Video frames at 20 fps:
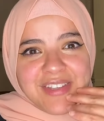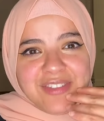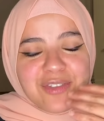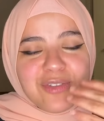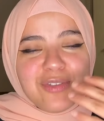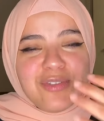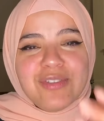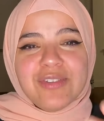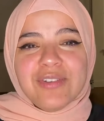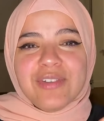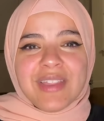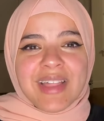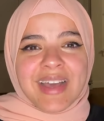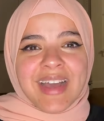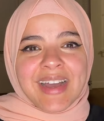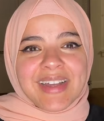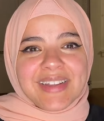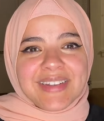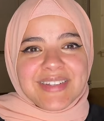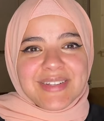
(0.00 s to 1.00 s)
So do
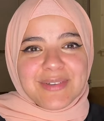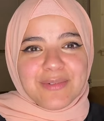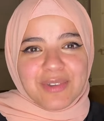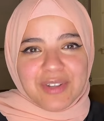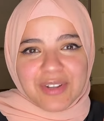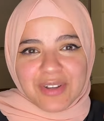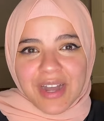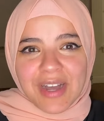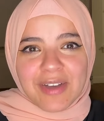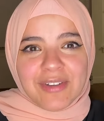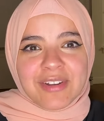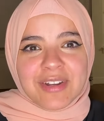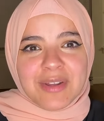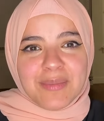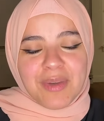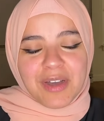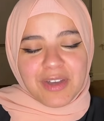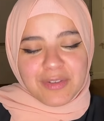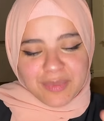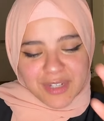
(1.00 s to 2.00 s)
that. When you're out and
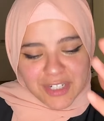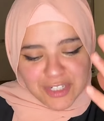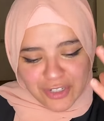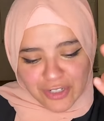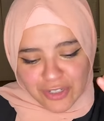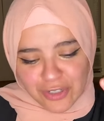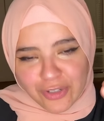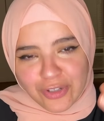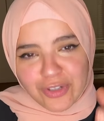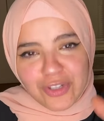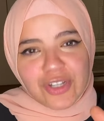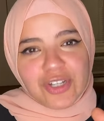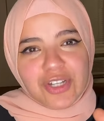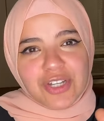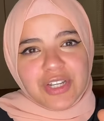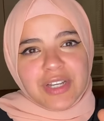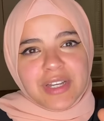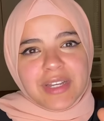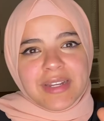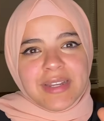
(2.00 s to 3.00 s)
about, make sure you
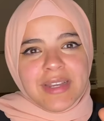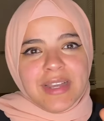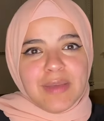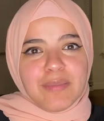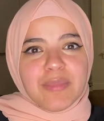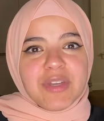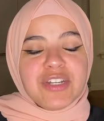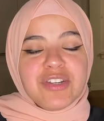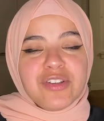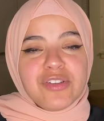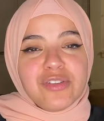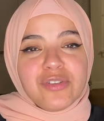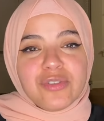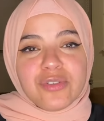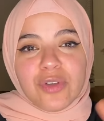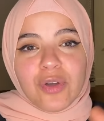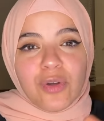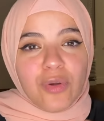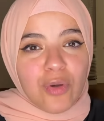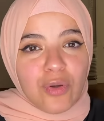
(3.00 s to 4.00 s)
look good. Make sure you
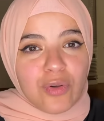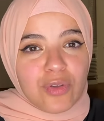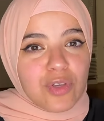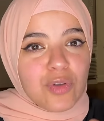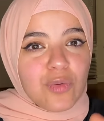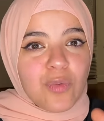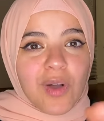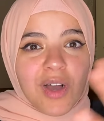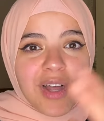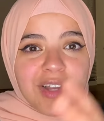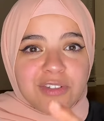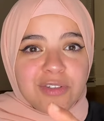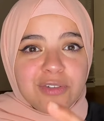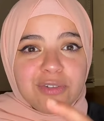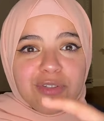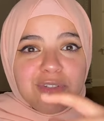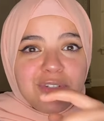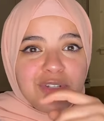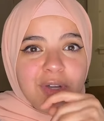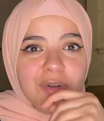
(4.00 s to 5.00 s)
know who you want,
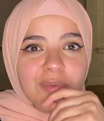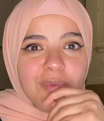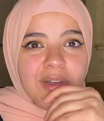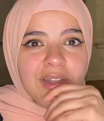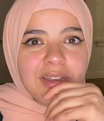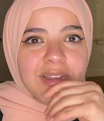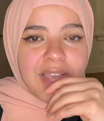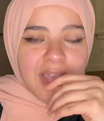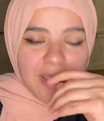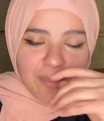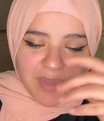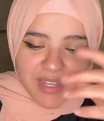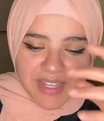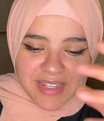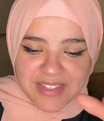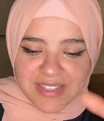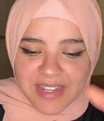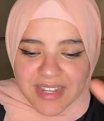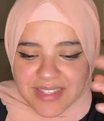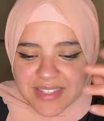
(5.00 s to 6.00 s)
who you don't want.
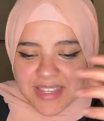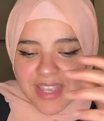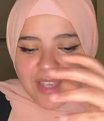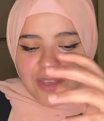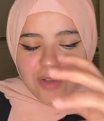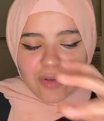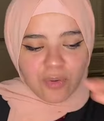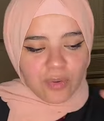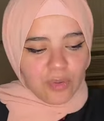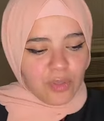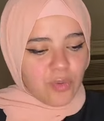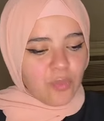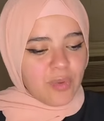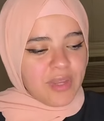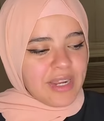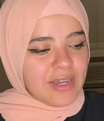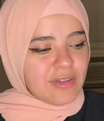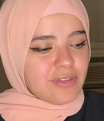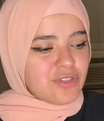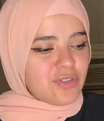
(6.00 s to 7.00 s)
Because let's say you you
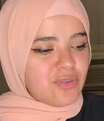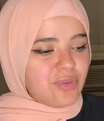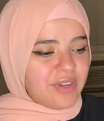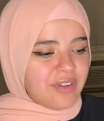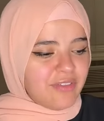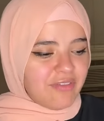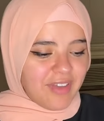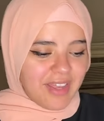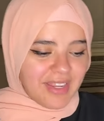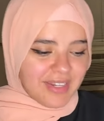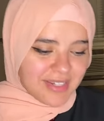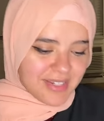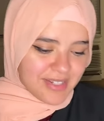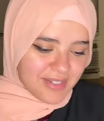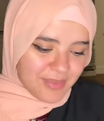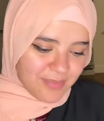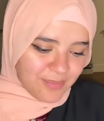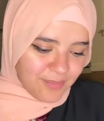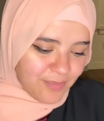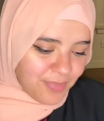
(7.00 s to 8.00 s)
went out to an
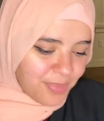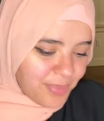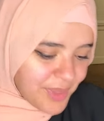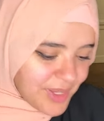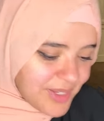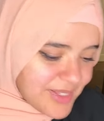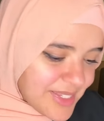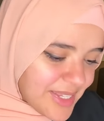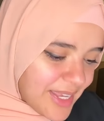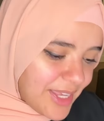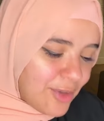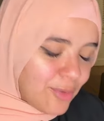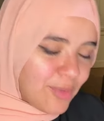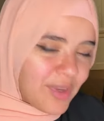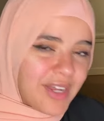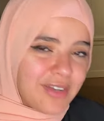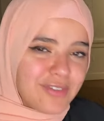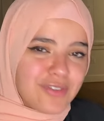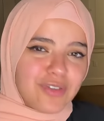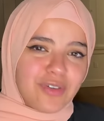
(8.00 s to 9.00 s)
event. Let's say you
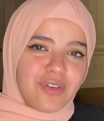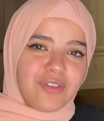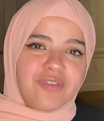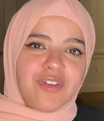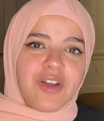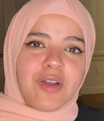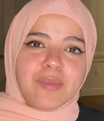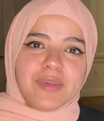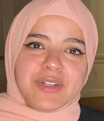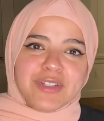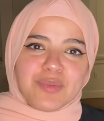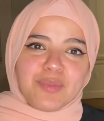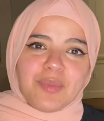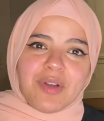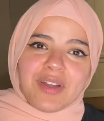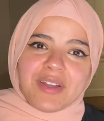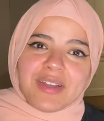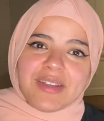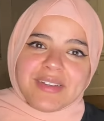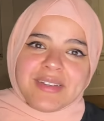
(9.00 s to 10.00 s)
went out to a farmer's
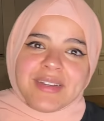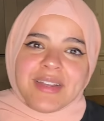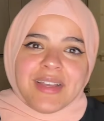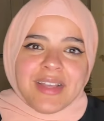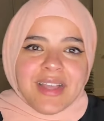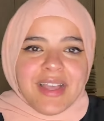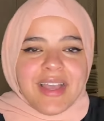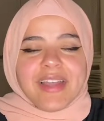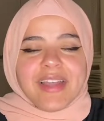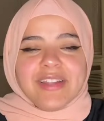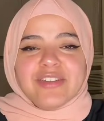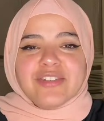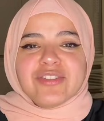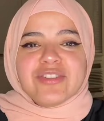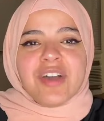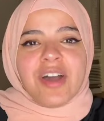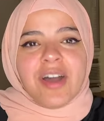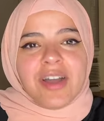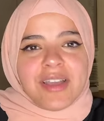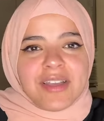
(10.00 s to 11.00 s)
market and you're
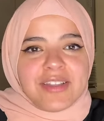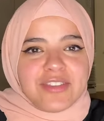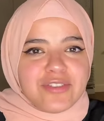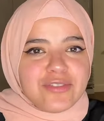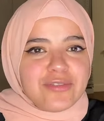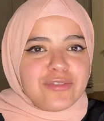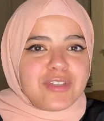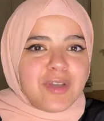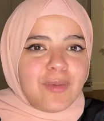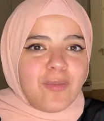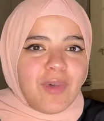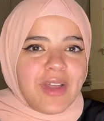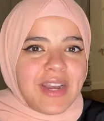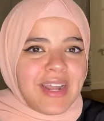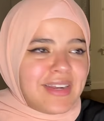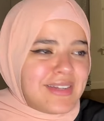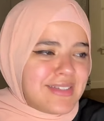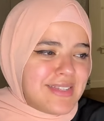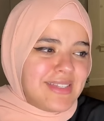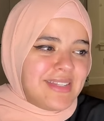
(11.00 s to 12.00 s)
talking to someone
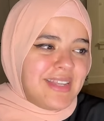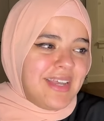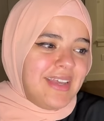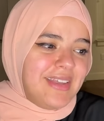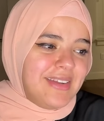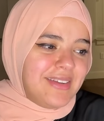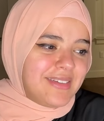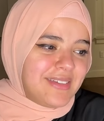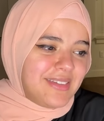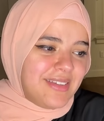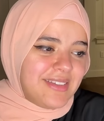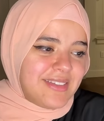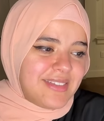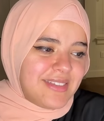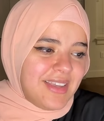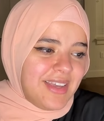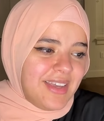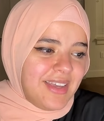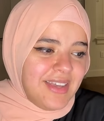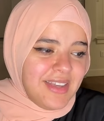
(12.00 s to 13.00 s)
at a stand.
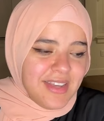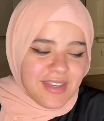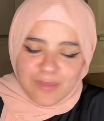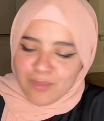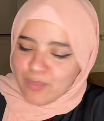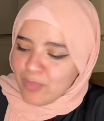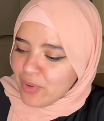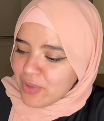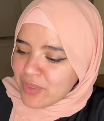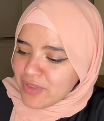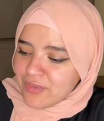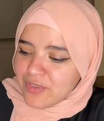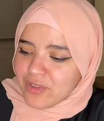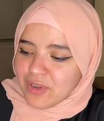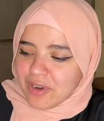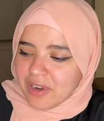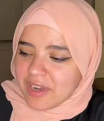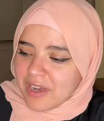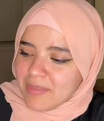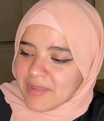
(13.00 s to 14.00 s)
Let's say both of
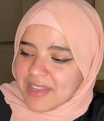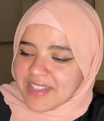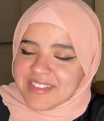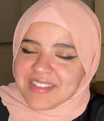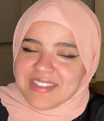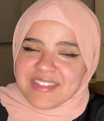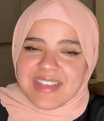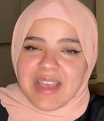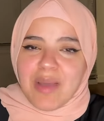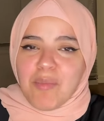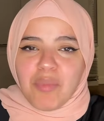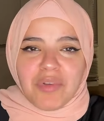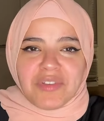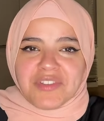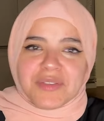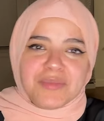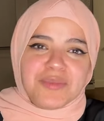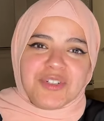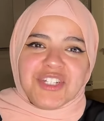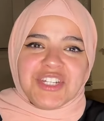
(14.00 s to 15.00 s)
you are coming to sample
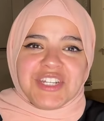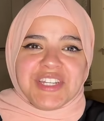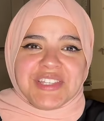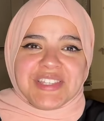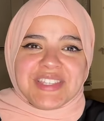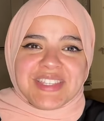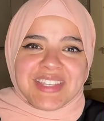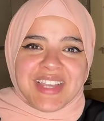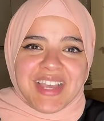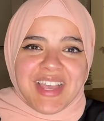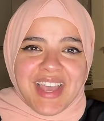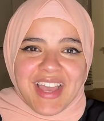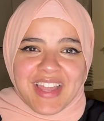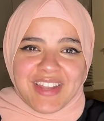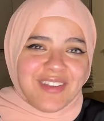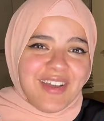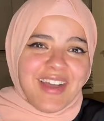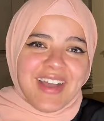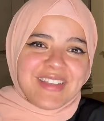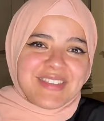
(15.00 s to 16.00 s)
some cheese.
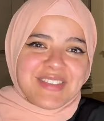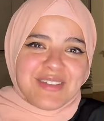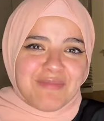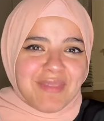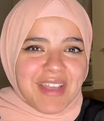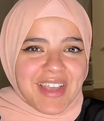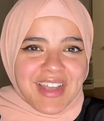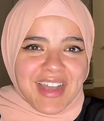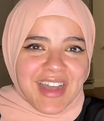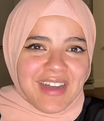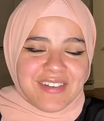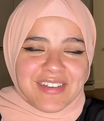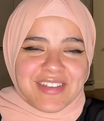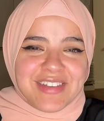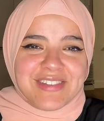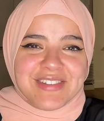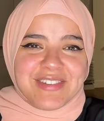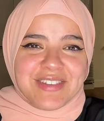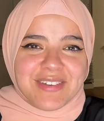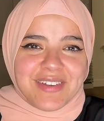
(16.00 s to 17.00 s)
And you ask them like, how
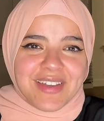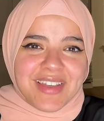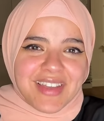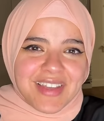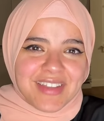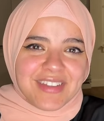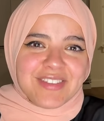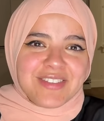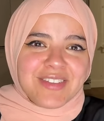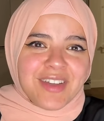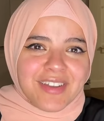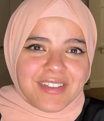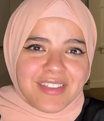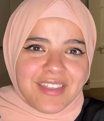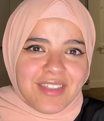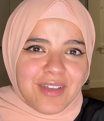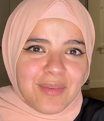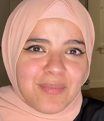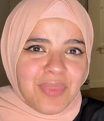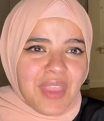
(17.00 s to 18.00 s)
are you doing? And you talk
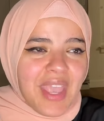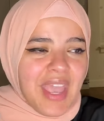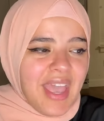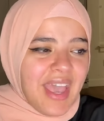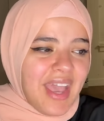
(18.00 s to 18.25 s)
to them.